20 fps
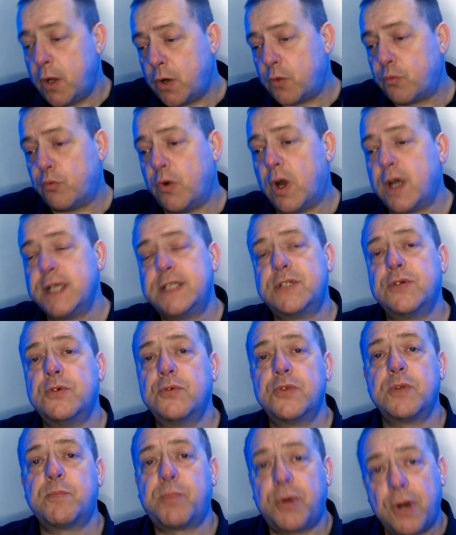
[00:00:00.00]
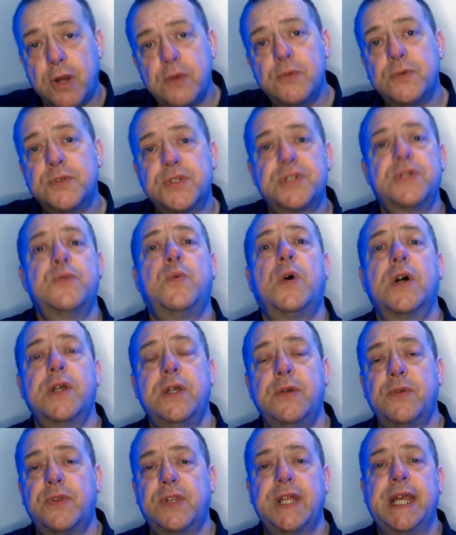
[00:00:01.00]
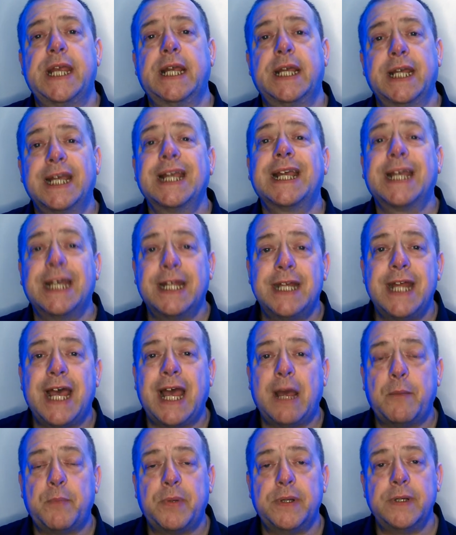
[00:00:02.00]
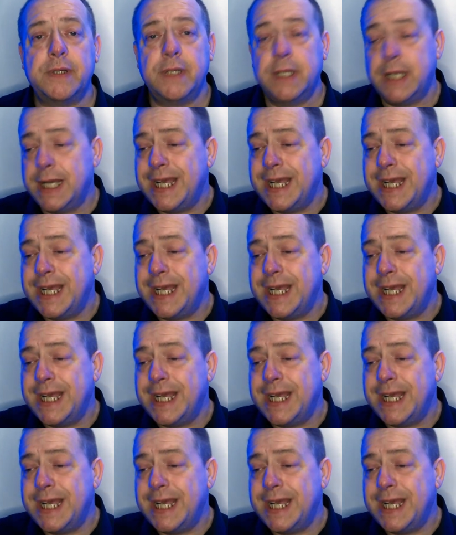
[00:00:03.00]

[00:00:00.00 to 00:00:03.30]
Write all the pros to what you think can happen.